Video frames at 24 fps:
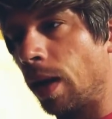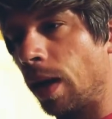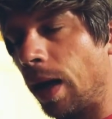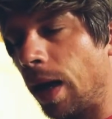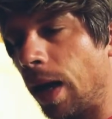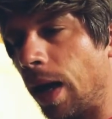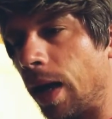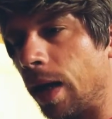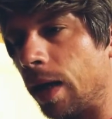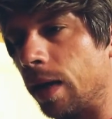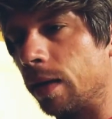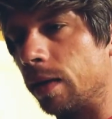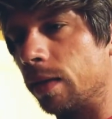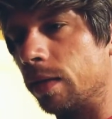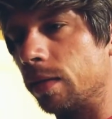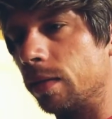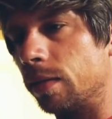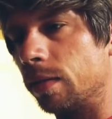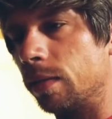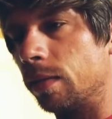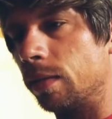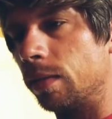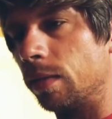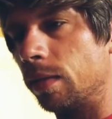And
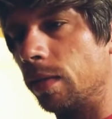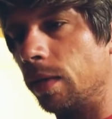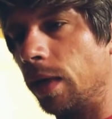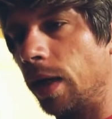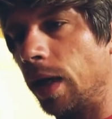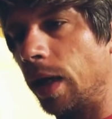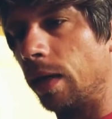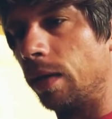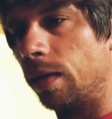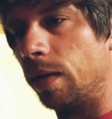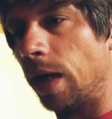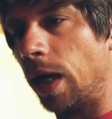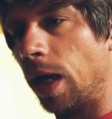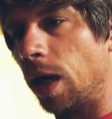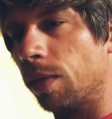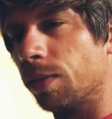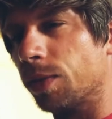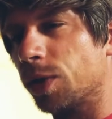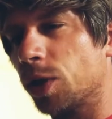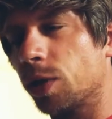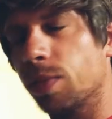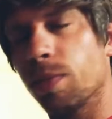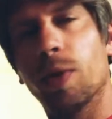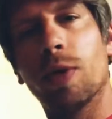it
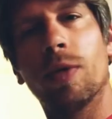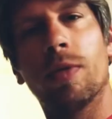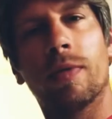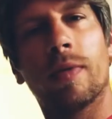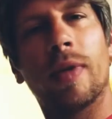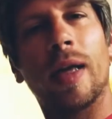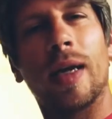helps smooth